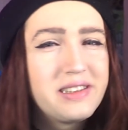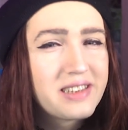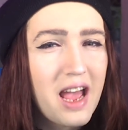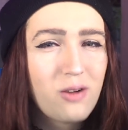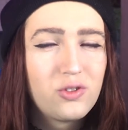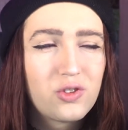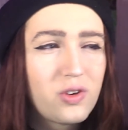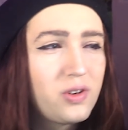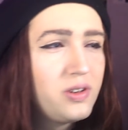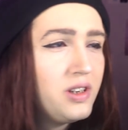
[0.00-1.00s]

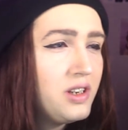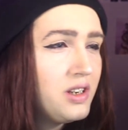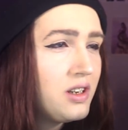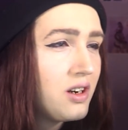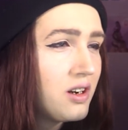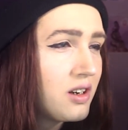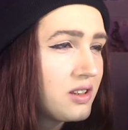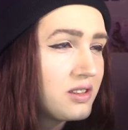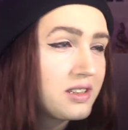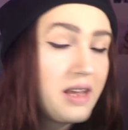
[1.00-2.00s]
Scoundrel, or
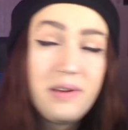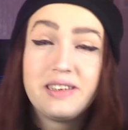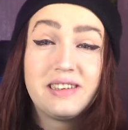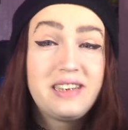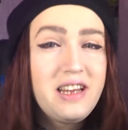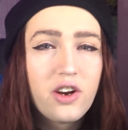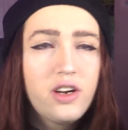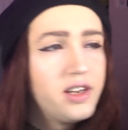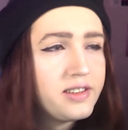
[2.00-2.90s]
Scheming Seer.